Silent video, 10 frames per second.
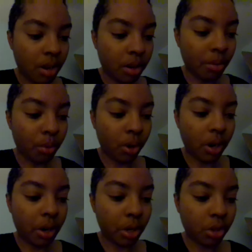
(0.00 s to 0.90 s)
They're more
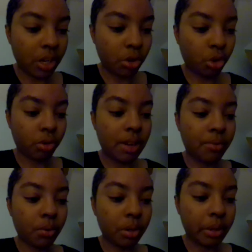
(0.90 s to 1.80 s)
harsh and
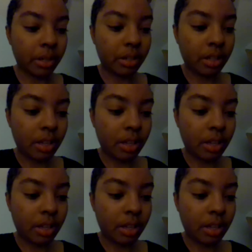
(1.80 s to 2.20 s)
straightforward,